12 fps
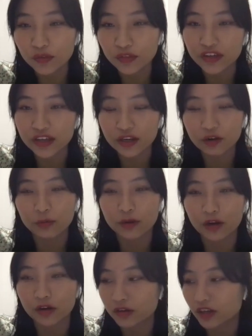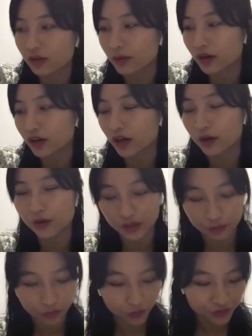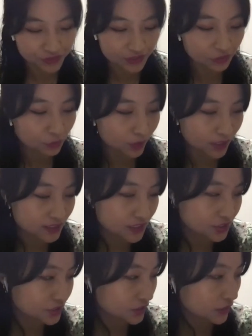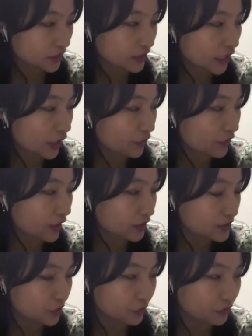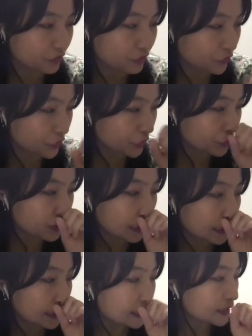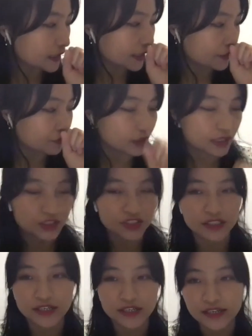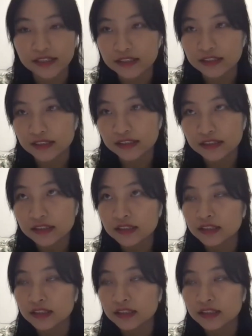thing about how he approaches globalization and how that sort of root and relation identity,